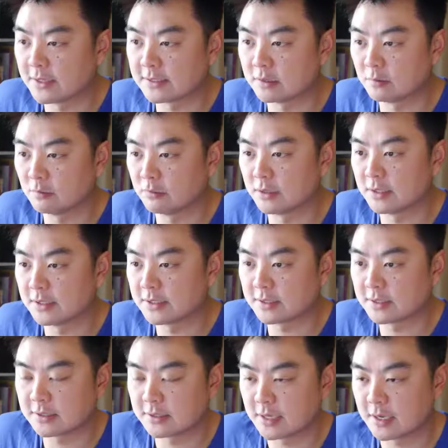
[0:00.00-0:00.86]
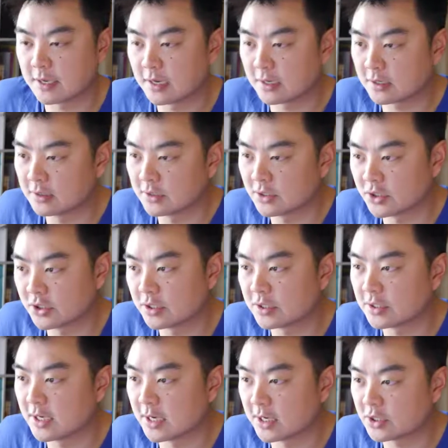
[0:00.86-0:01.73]
simplest collision
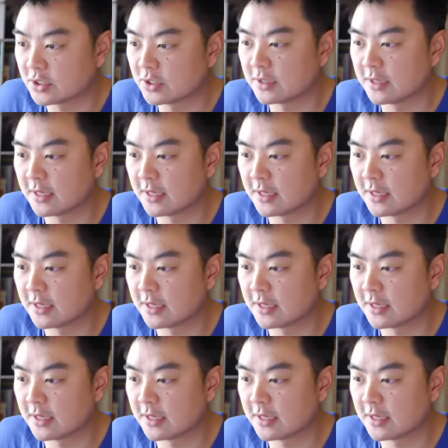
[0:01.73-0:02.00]
detection,